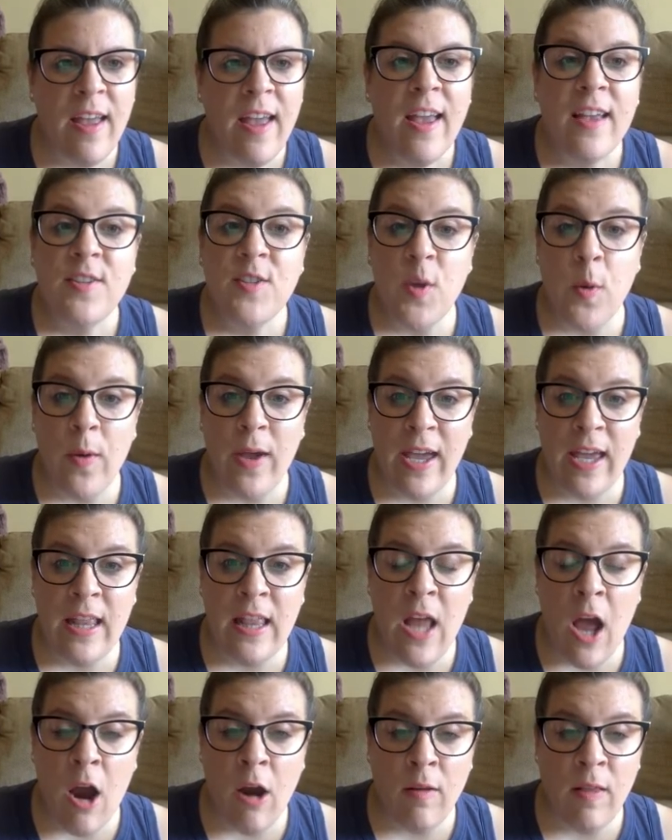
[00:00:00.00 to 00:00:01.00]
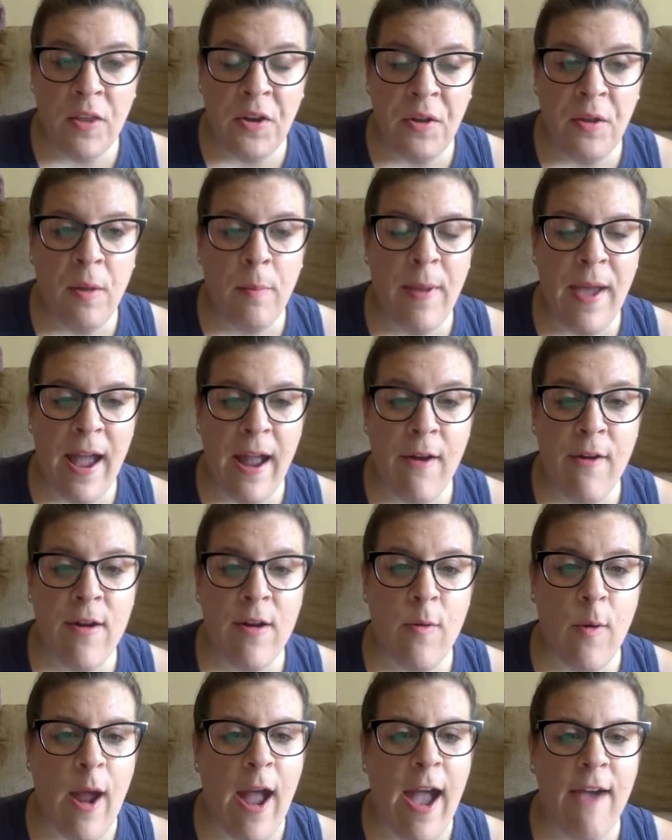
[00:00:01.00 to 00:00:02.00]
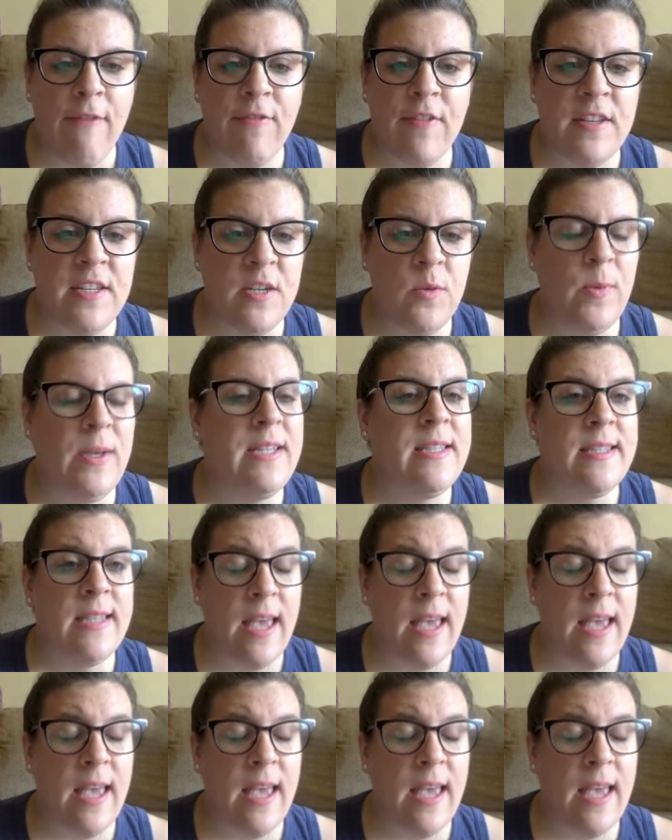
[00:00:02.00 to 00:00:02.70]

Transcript: So in our little paragraph, did we